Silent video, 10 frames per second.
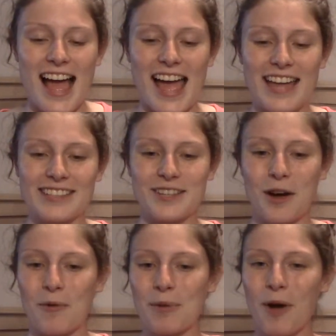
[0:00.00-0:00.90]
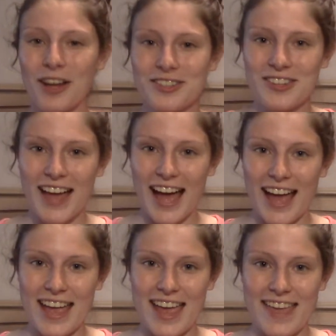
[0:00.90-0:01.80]
And so we watched
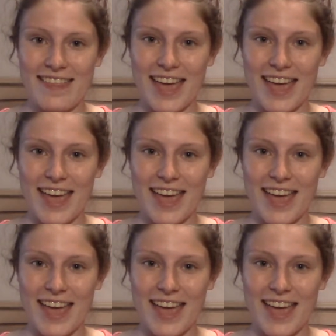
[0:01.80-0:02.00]
that, and